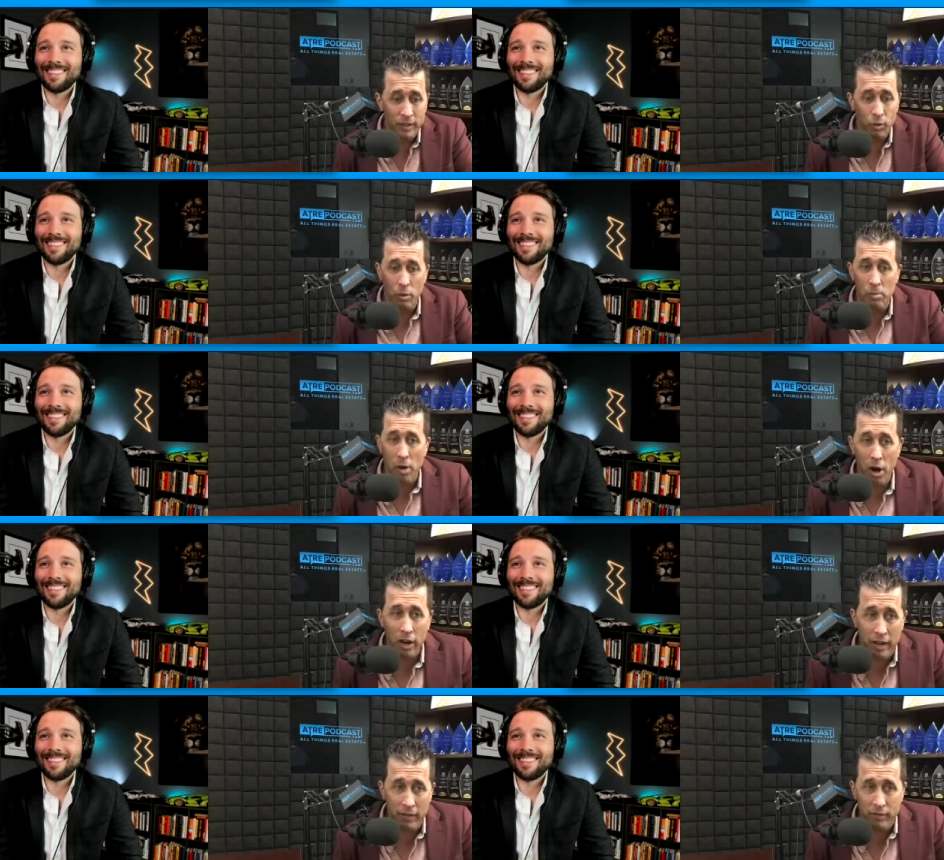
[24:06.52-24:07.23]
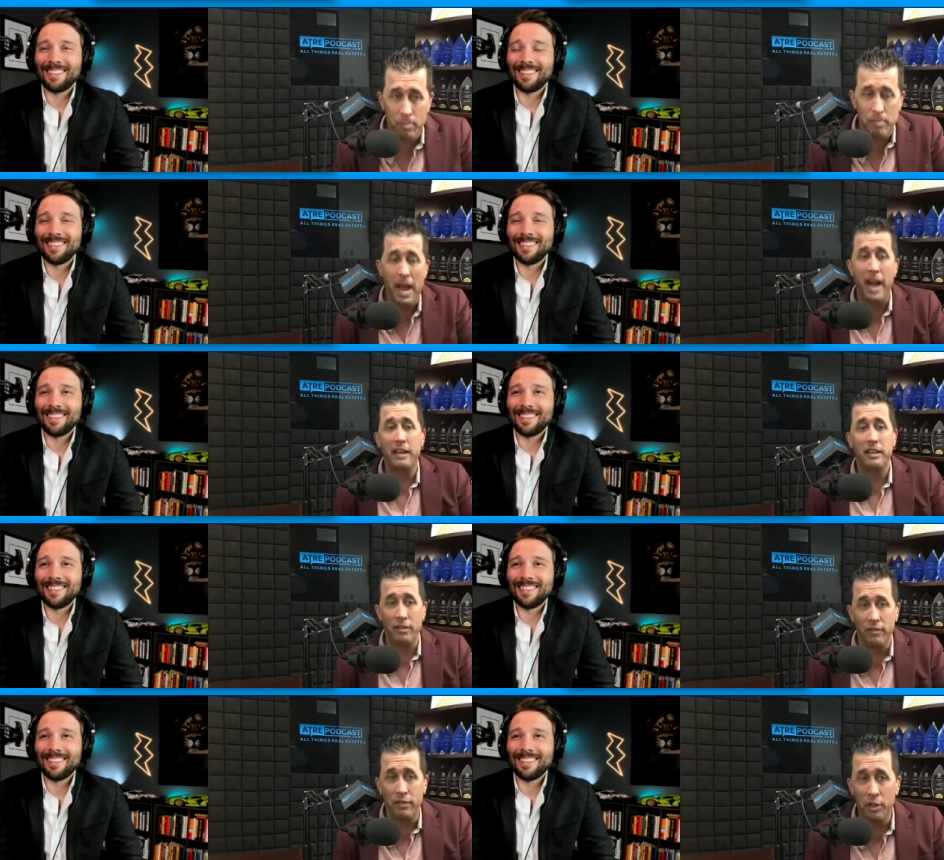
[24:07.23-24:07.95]
Speaker 1: were Marty from Back
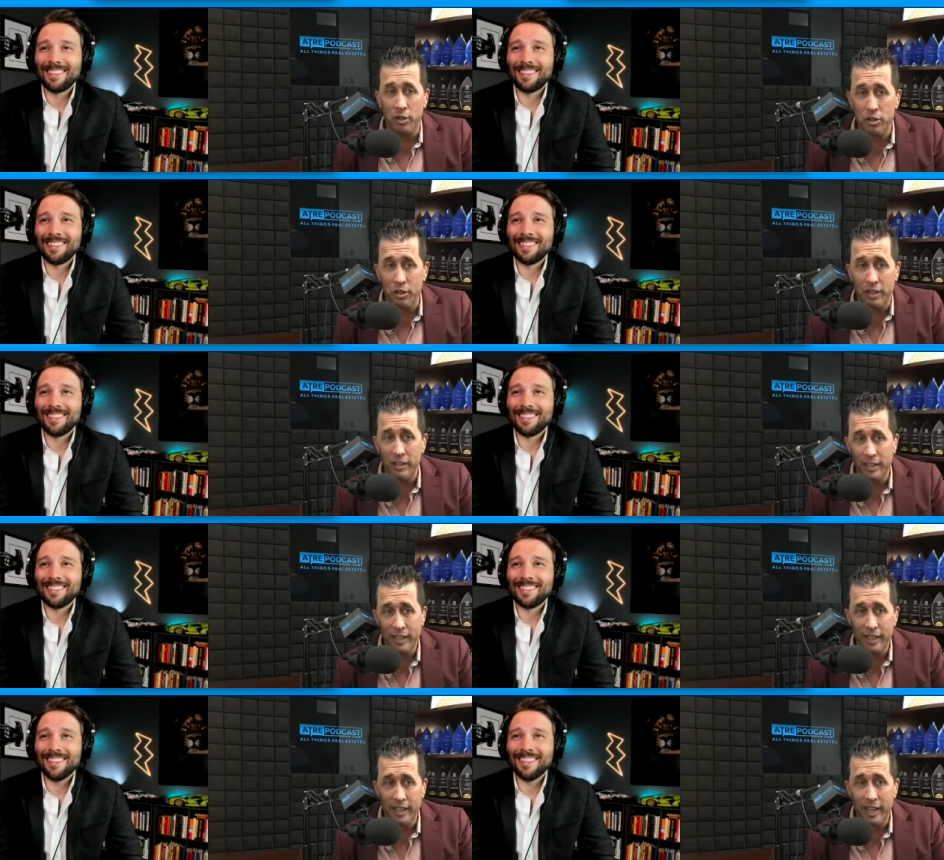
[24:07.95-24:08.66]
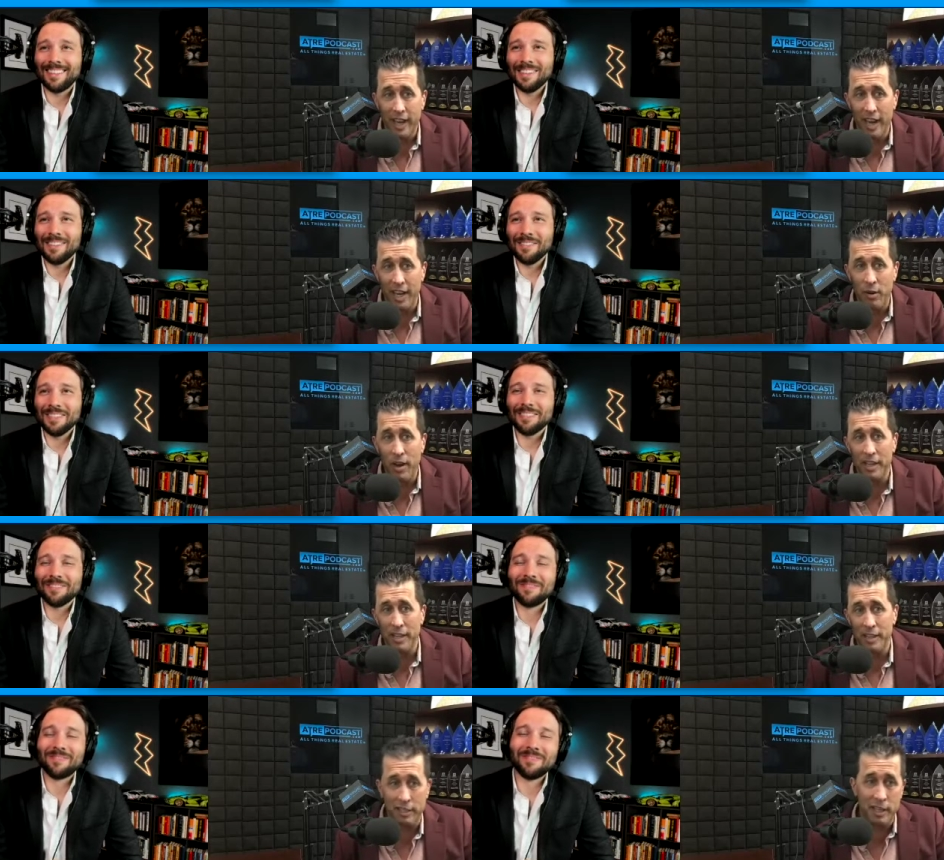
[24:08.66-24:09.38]
to the Future. Ah, I love it. And you
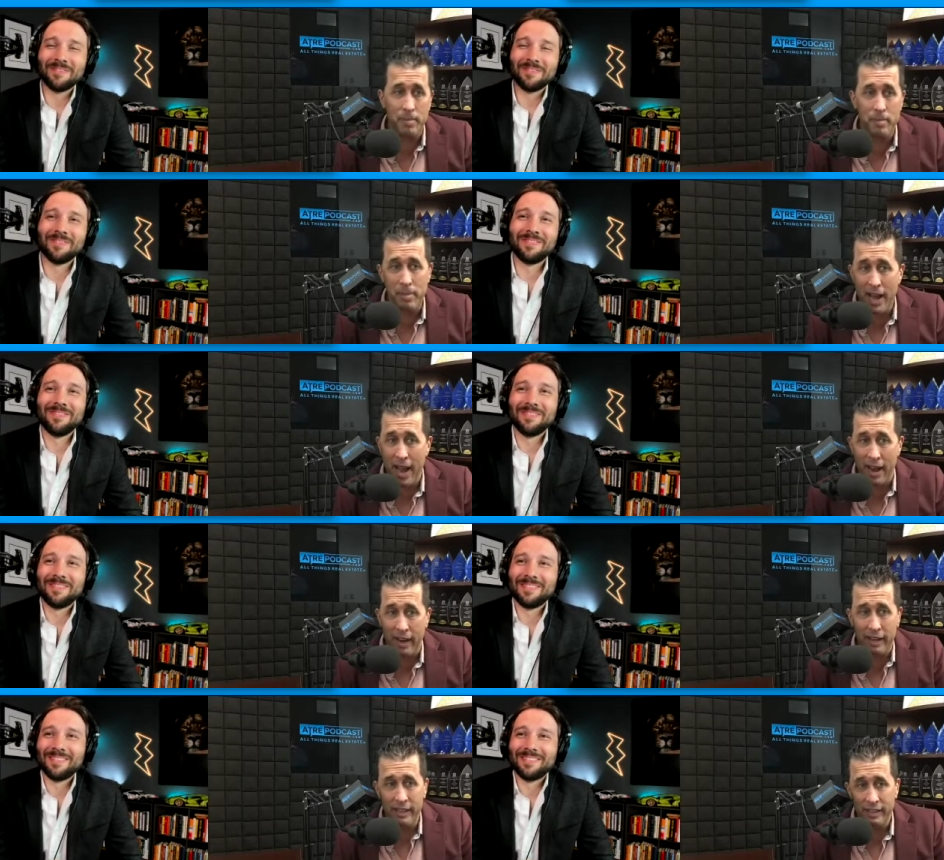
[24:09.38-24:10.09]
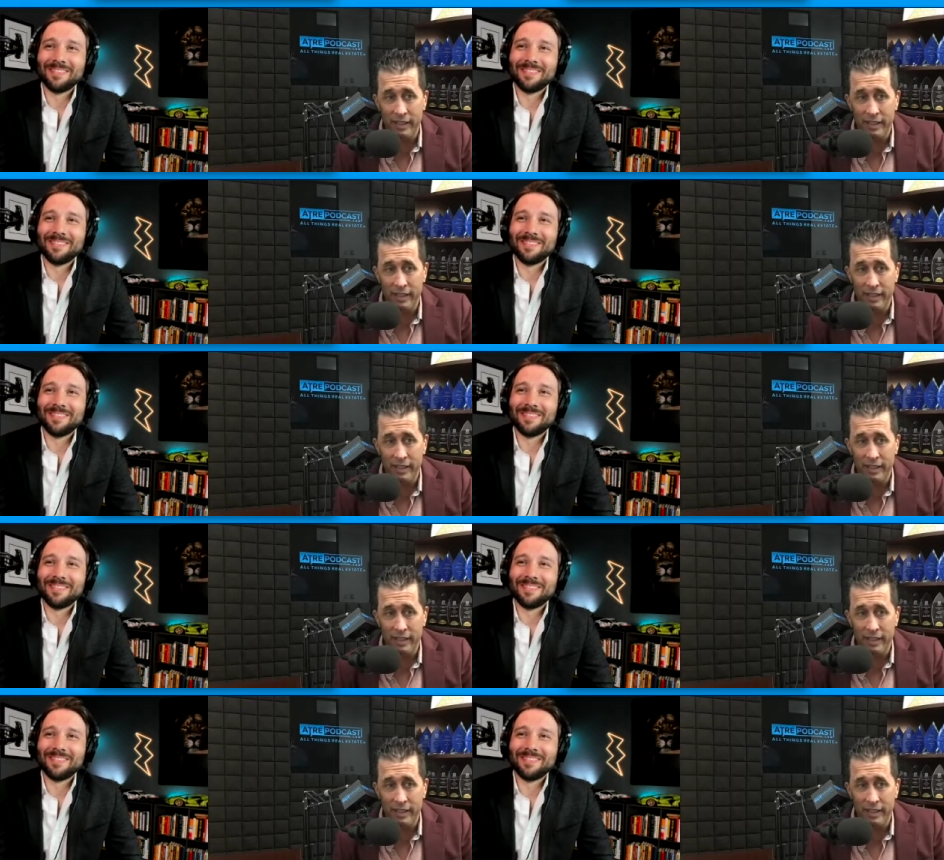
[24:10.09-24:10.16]
had to zip back